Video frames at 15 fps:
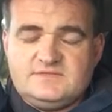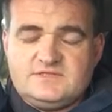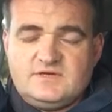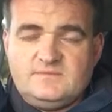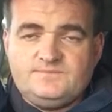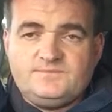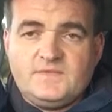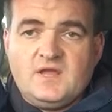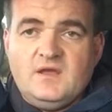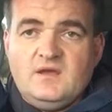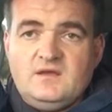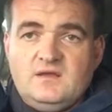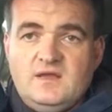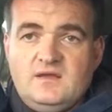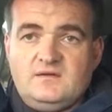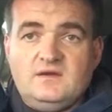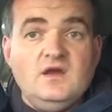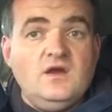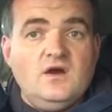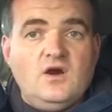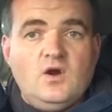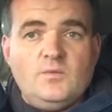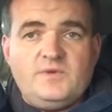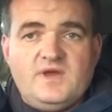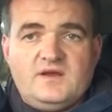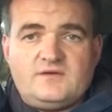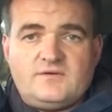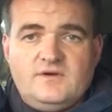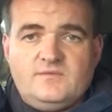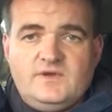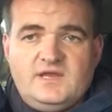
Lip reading: So yeah, hope you had a great